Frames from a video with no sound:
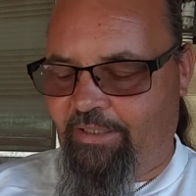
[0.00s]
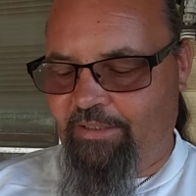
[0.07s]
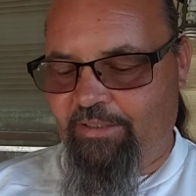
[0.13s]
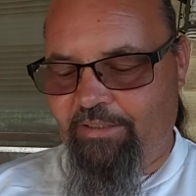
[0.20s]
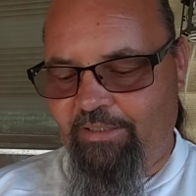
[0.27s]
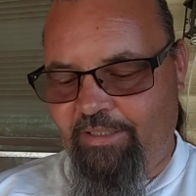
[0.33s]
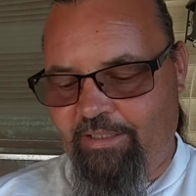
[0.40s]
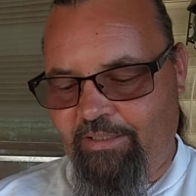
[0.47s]
into
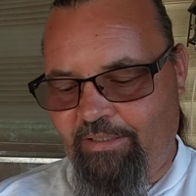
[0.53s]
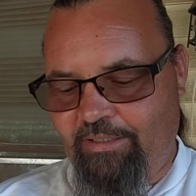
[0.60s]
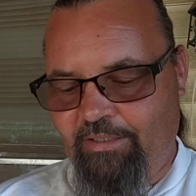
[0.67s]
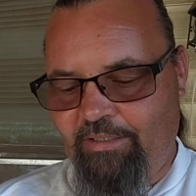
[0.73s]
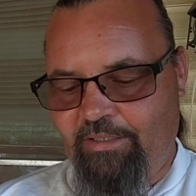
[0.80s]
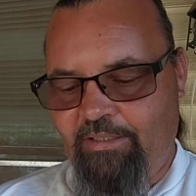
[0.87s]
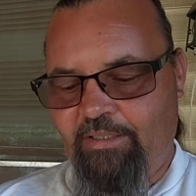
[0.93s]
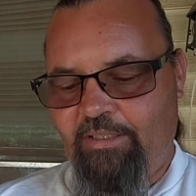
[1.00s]
that.
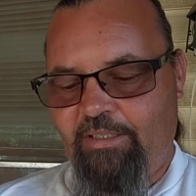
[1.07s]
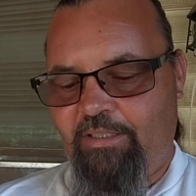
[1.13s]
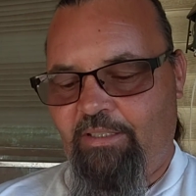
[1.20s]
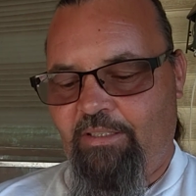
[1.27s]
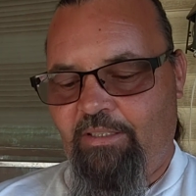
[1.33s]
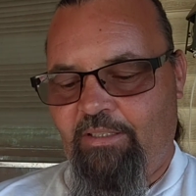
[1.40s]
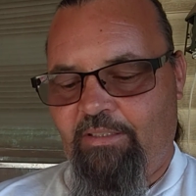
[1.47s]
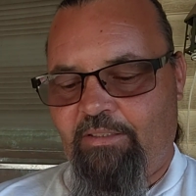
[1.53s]

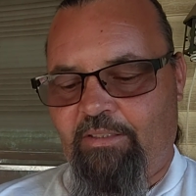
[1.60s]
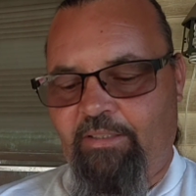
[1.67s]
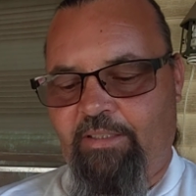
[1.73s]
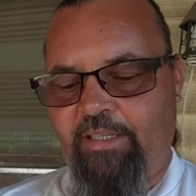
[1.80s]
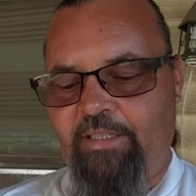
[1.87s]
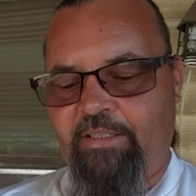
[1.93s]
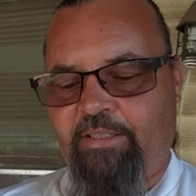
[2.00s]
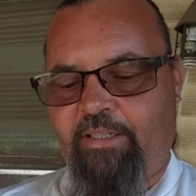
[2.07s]

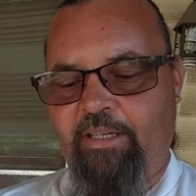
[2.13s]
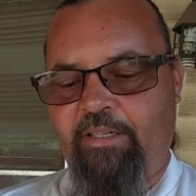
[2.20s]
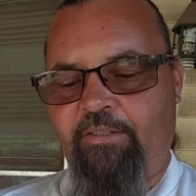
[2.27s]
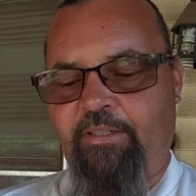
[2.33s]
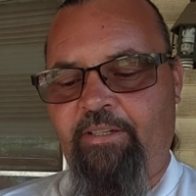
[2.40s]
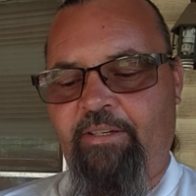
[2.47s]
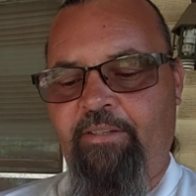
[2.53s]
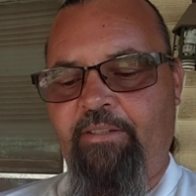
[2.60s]
Today's
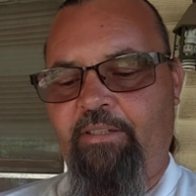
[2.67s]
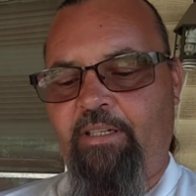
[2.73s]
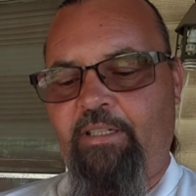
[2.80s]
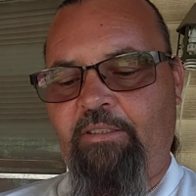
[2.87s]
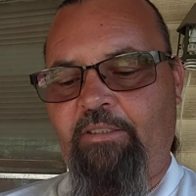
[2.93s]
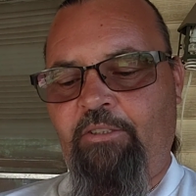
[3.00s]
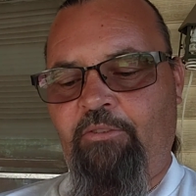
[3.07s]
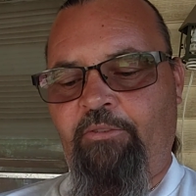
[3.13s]
carry, I
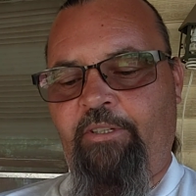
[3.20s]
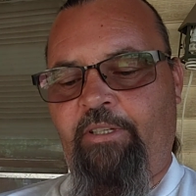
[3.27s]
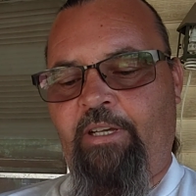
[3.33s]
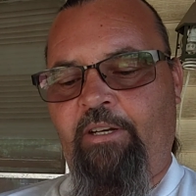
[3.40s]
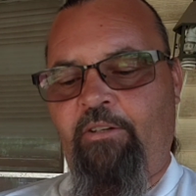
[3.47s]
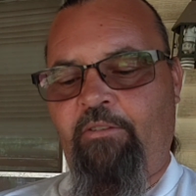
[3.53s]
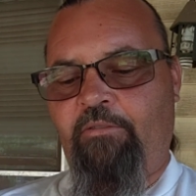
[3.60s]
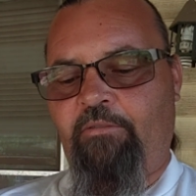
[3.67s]
loaded
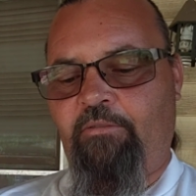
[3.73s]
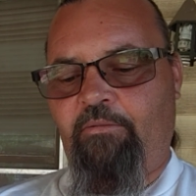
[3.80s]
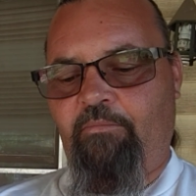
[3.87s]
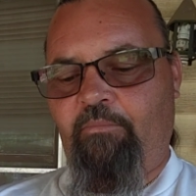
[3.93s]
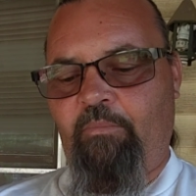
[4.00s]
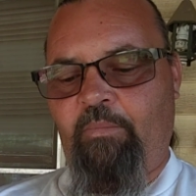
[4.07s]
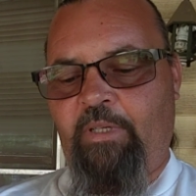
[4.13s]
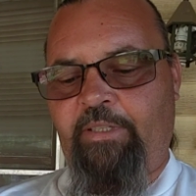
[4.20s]
out
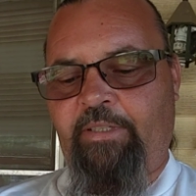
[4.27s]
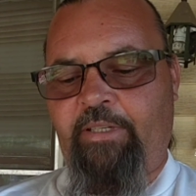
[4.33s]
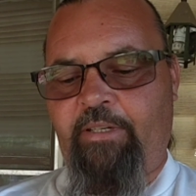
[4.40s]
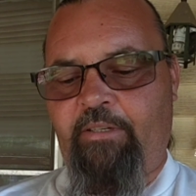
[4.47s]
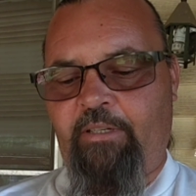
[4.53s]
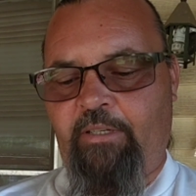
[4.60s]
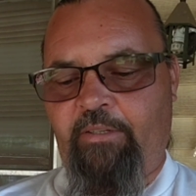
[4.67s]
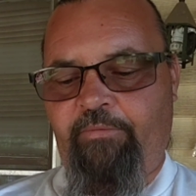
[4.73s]
my
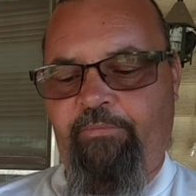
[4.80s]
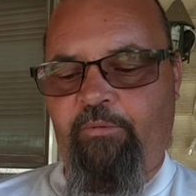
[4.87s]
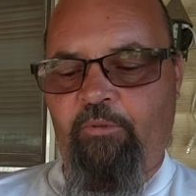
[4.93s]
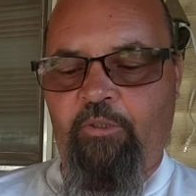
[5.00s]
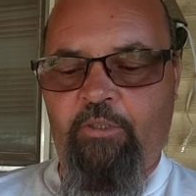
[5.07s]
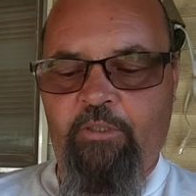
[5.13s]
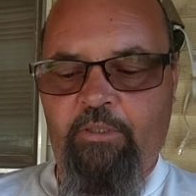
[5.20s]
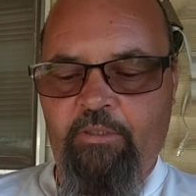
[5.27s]
carry
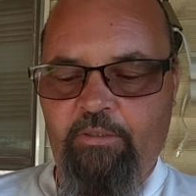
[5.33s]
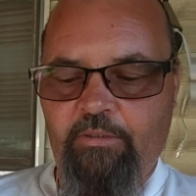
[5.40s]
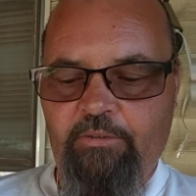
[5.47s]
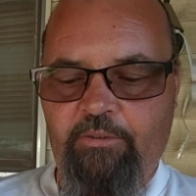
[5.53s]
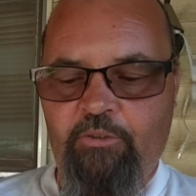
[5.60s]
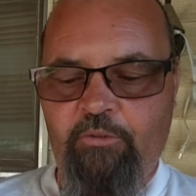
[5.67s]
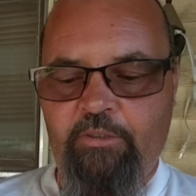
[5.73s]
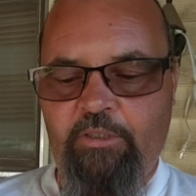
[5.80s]
for
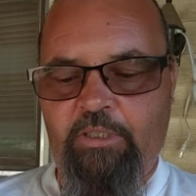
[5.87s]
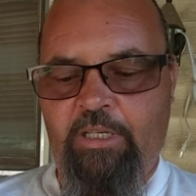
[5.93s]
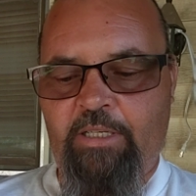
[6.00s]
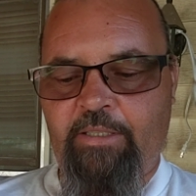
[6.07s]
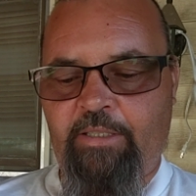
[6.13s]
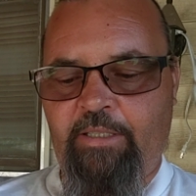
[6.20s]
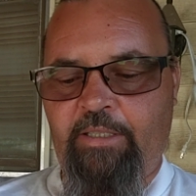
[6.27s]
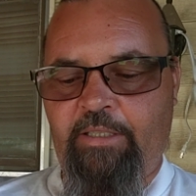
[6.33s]
doing a lot
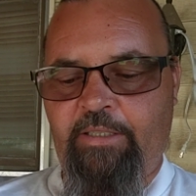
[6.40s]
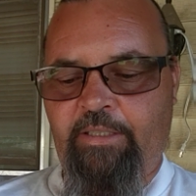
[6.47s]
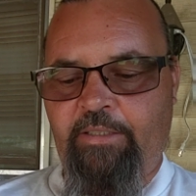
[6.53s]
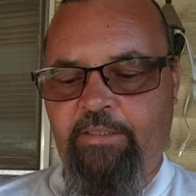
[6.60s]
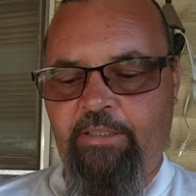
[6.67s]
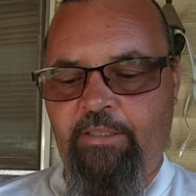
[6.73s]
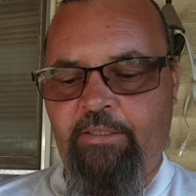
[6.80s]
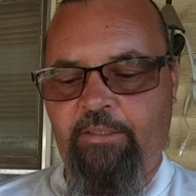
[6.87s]
of
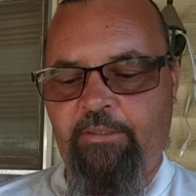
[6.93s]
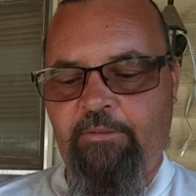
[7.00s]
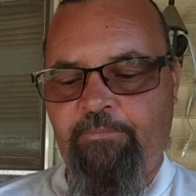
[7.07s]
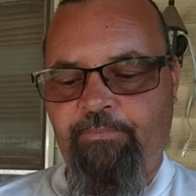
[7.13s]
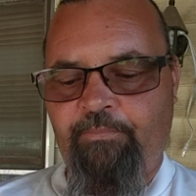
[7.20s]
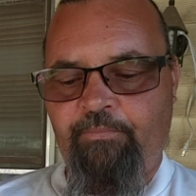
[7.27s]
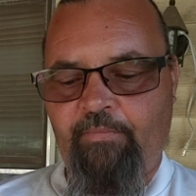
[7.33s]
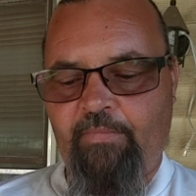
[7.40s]
cutting
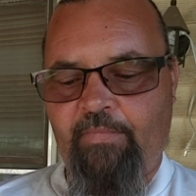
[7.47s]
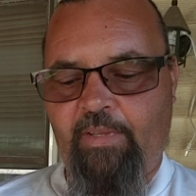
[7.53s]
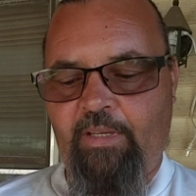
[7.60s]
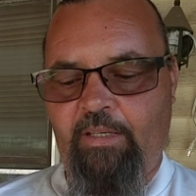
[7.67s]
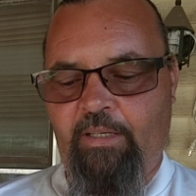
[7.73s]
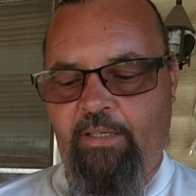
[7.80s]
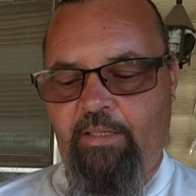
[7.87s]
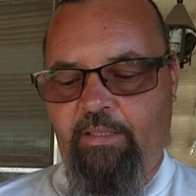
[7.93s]

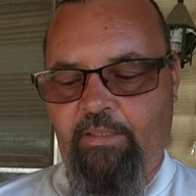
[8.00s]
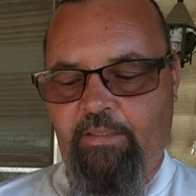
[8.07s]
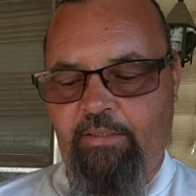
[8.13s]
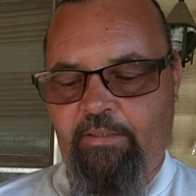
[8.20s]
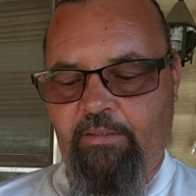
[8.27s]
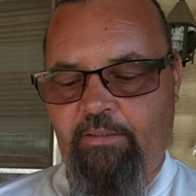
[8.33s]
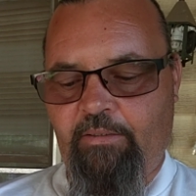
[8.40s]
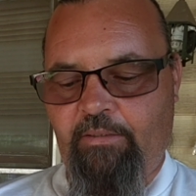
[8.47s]

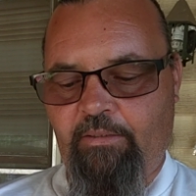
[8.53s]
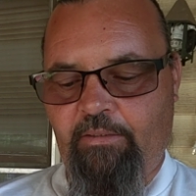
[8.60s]
and